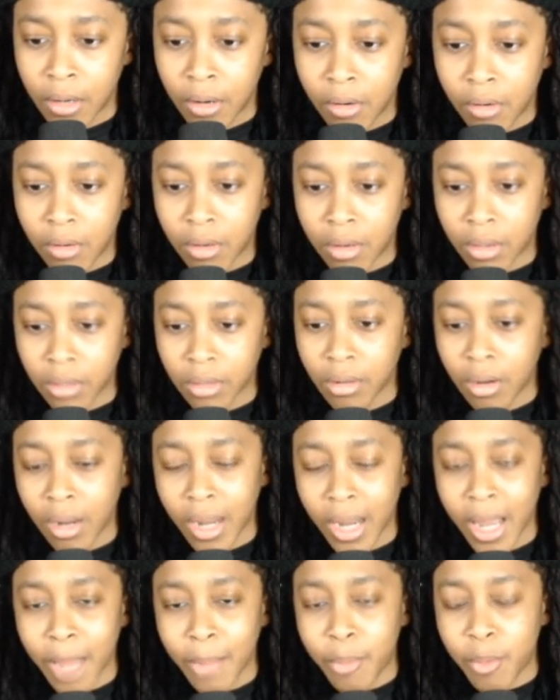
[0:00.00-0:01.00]
On you know
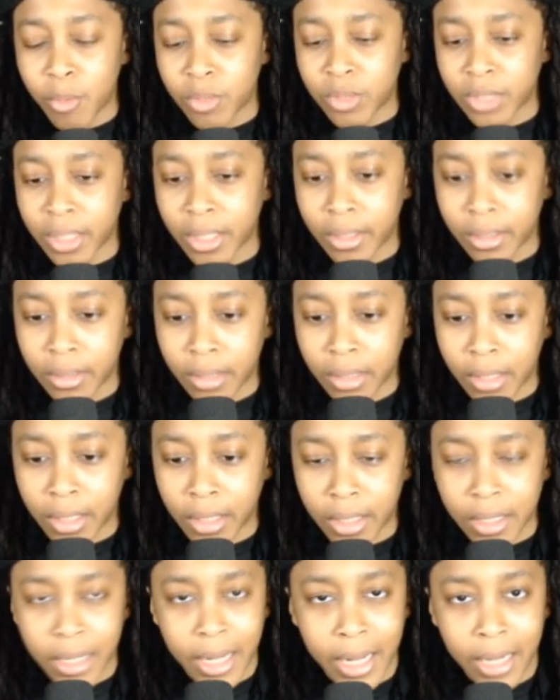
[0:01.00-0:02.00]
a lot of people say uh,
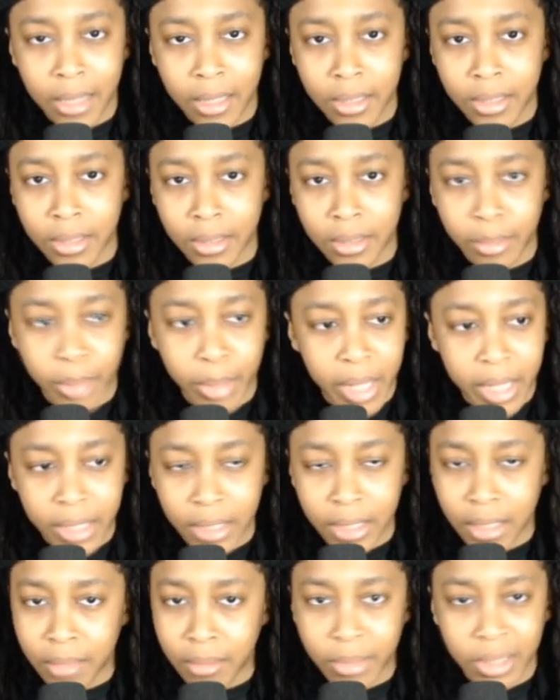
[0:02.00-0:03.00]
Carolina is a bad
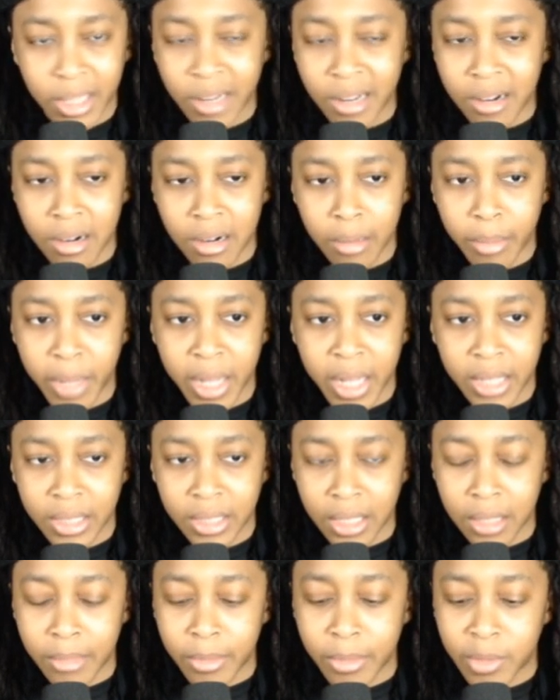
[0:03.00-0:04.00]
team, but they aren't a bad team.